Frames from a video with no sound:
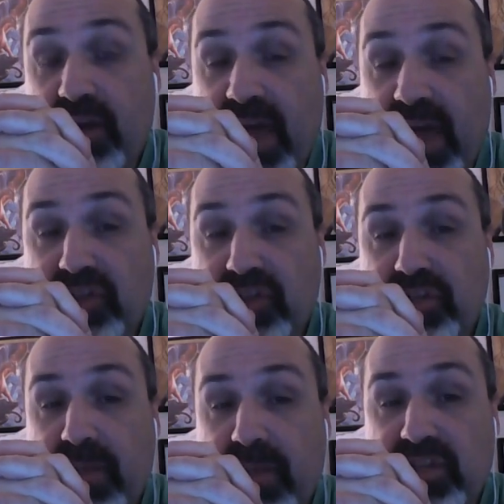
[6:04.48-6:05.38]
action
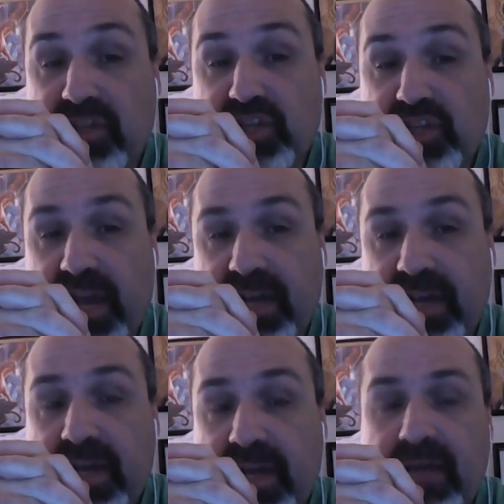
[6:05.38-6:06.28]
to make the check
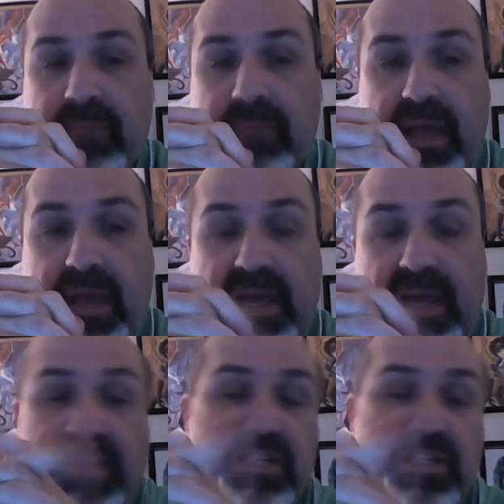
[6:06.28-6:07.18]

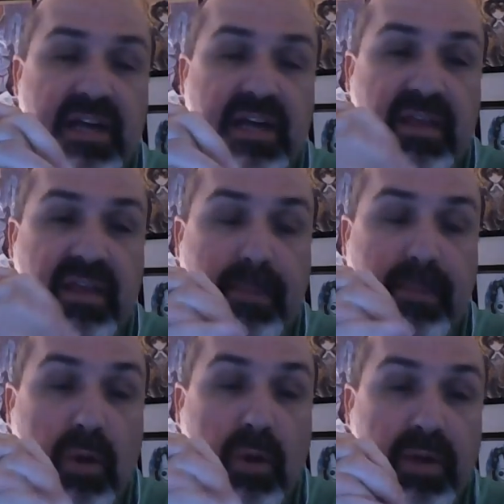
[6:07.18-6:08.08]
against uh, the
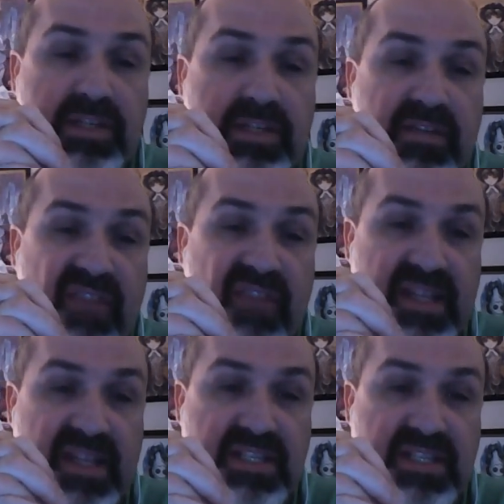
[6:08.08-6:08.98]
opponent's
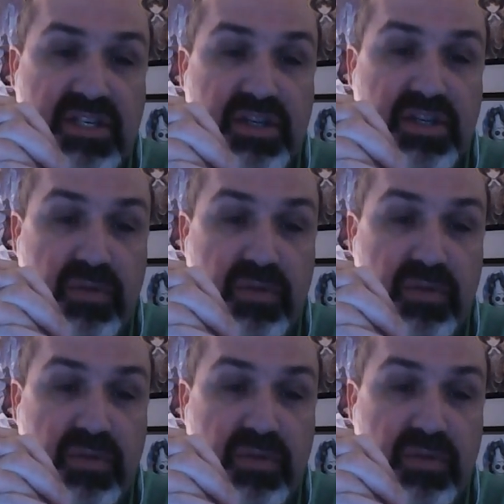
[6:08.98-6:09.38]
defense to do